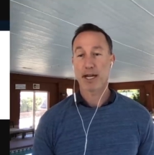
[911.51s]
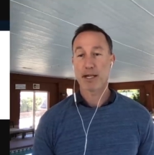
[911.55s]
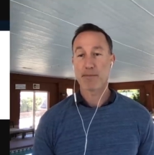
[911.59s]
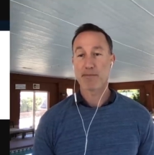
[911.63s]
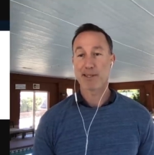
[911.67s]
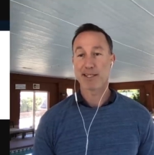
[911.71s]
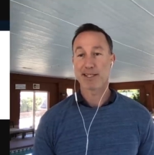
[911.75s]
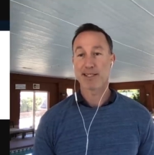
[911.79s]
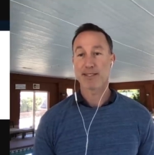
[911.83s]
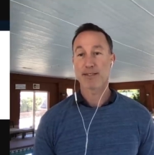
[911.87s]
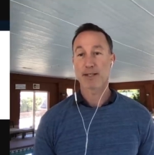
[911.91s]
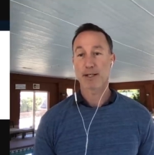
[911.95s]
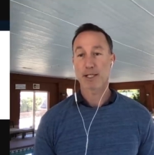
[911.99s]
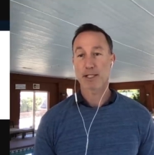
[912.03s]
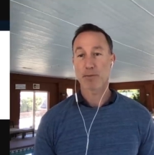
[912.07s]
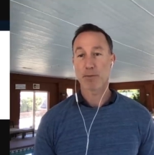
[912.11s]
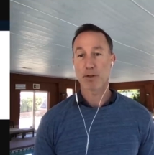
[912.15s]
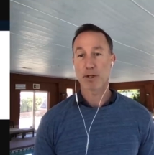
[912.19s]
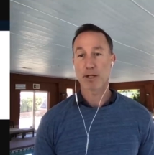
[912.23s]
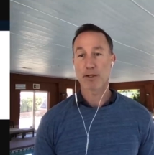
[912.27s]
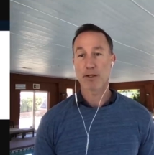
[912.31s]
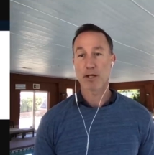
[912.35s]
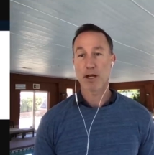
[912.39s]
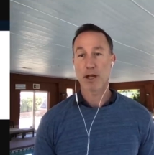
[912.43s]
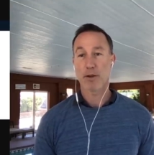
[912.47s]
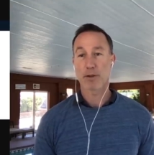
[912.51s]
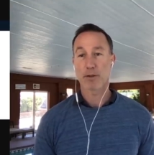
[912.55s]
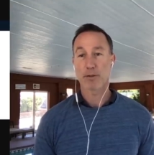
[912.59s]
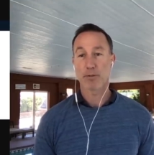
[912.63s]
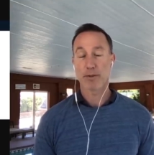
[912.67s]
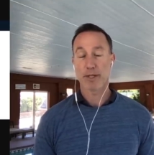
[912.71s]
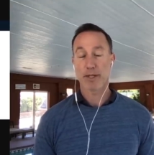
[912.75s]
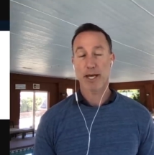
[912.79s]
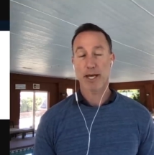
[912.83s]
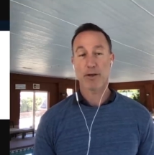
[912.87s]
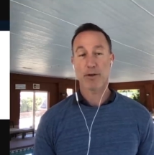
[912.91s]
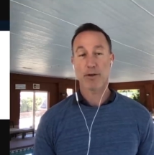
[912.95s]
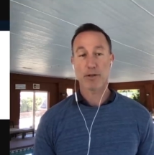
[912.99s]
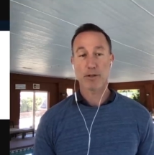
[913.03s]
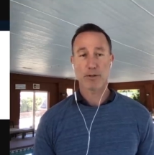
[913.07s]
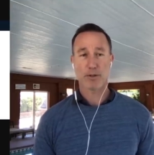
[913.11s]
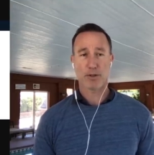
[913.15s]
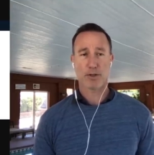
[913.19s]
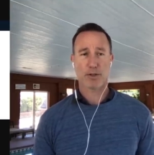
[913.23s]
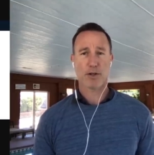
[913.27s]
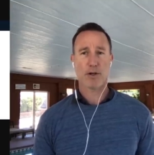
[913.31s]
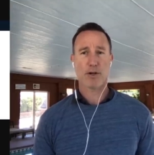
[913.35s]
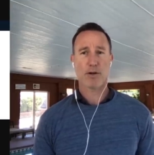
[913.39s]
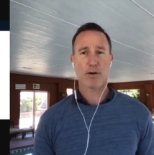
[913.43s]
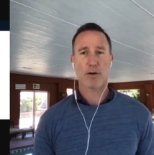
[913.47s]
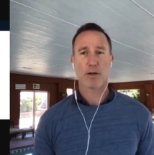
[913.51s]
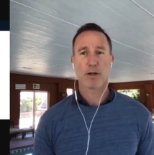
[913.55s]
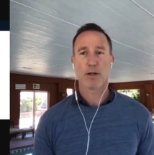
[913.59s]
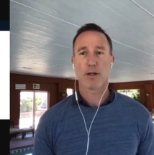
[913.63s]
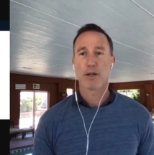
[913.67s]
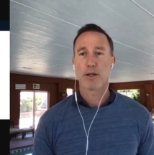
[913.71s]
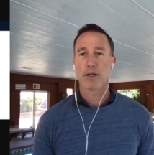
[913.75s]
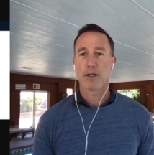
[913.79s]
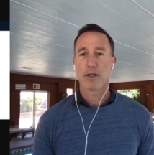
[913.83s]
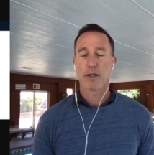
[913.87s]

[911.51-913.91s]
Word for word: and I miss $6 million. Would that hurt? Sure.